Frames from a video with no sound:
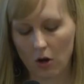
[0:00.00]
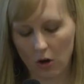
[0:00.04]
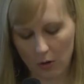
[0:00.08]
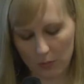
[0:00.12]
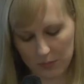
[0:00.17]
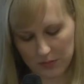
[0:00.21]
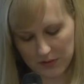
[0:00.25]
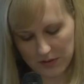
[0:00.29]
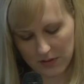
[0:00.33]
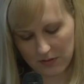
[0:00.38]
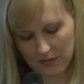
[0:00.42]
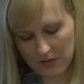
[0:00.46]

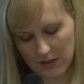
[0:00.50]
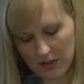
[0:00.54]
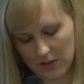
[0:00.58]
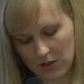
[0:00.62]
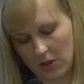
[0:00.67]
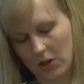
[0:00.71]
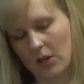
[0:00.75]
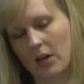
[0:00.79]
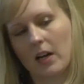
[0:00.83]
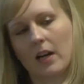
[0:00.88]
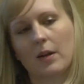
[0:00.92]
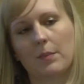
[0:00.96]
hopes of
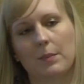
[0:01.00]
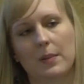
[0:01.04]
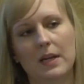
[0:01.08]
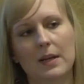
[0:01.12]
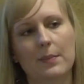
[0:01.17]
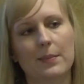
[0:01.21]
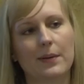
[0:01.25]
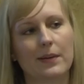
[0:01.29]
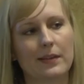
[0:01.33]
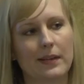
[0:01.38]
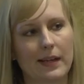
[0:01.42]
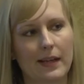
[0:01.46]
deterring
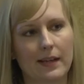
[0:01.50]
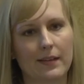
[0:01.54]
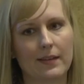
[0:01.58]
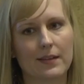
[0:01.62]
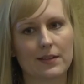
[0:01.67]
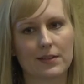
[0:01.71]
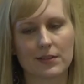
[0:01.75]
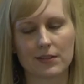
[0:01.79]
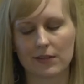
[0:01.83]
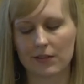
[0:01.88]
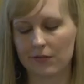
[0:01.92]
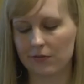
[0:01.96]
people like
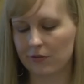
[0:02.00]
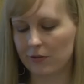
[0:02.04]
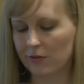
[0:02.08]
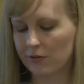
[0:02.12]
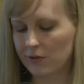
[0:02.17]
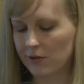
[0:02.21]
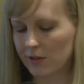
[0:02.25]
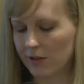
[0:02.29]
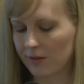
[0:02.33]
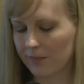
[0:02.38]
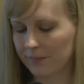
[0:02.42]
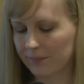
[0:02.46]
this in the
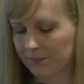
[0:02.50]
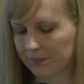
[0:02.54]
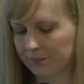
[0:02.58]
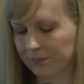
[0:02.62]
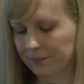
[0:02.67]
future.